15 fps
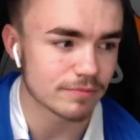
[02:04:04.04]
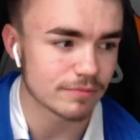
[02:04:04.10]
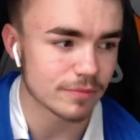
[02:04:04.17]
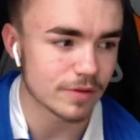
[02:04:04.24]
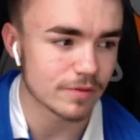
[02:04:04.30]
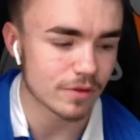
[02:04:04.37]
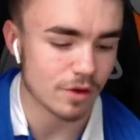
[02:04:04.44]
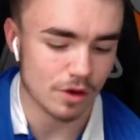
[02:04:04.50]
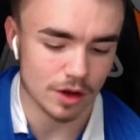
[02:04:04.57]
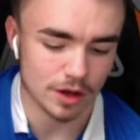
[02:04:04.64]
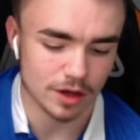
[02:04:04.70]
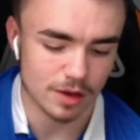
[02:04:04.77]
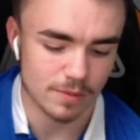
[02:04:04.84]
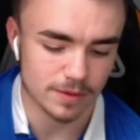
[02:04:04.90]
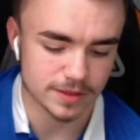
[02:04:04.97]
We've got a
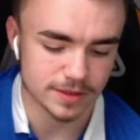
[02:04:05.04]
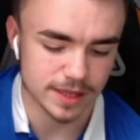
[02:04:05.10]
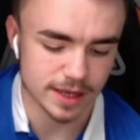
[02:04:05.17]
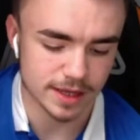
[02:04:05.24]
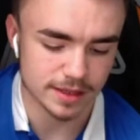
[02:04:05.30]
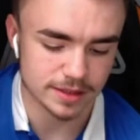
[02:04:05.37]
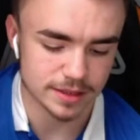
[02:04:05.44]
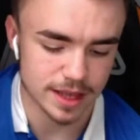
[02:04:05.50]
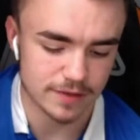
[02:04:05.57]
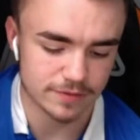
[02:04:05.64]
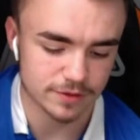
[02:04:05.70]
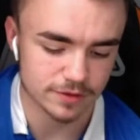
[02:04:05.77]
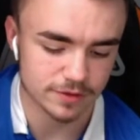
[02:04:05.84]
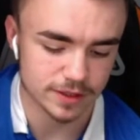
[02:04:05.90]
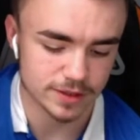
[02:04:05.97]
couple of seconds
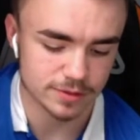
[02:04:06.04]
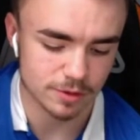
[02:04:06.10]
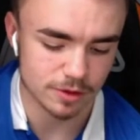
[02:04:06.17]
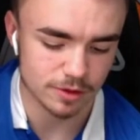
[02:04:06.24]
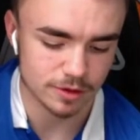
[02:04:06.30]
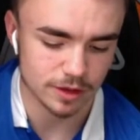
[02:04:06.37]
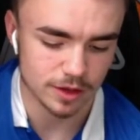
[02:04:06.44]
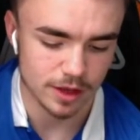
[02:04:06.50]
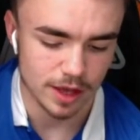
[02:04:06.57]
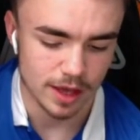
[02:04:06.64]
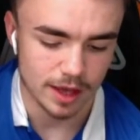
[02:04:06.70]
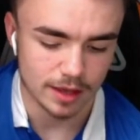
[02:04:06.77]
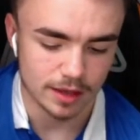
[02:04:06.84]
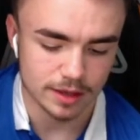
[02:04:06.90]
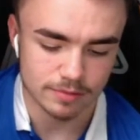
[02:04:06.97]
left on this one.
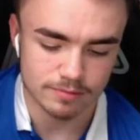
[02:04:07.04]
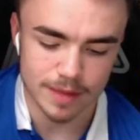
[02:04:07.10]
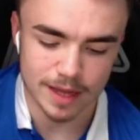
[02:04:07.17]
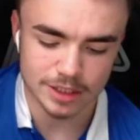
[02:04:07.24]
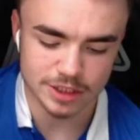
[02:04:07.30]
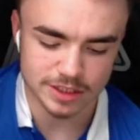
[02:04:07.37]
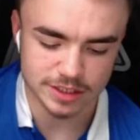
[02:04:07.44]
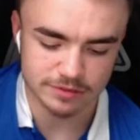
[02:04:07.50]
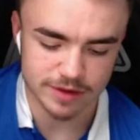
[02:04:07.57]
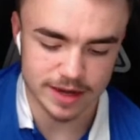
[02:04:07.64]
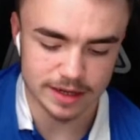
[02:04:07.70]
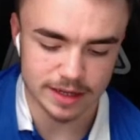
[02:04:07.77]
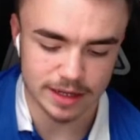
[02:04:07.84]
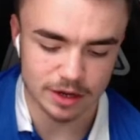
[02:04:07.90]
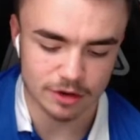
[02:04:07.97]
Matches are
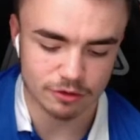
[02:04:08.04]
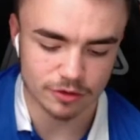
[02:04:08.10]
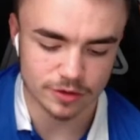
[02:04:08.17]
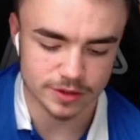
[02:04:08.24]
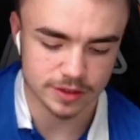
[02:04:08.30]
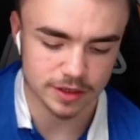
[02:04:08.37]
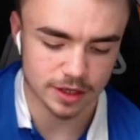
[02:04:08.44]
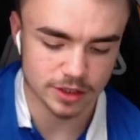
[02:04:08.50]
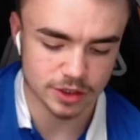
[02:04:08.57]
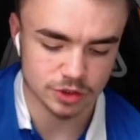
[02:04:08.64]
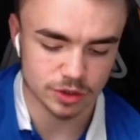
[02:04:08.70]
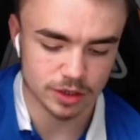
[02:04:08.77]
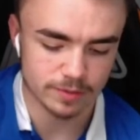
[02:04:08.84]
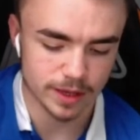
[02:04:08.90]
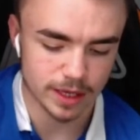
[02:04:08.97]
ending across the
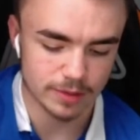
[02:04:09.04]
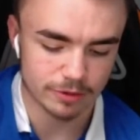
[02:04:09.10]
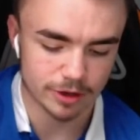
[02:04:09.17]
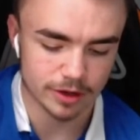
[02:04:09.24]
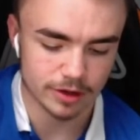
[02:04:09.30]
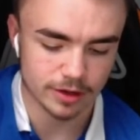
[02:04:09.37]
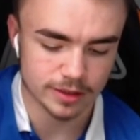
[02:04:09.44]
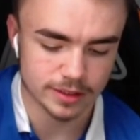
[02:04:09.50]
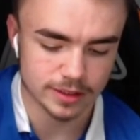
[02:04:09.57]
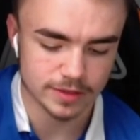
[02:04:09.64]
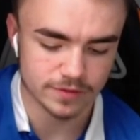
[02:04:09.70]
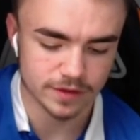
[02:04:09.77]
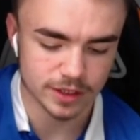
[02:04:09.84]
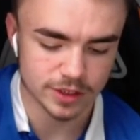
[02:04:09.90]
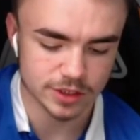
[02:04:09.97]
country. Peterborough United's
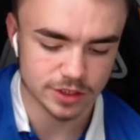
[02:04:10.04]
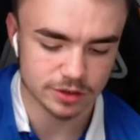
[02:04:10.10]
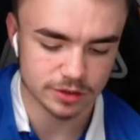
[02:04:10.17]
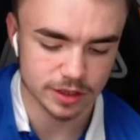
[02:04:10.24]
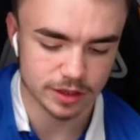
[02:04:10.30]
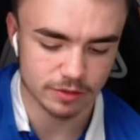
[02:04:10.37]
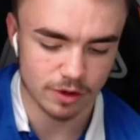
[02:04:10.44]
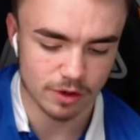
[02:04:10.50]
finished 2-0.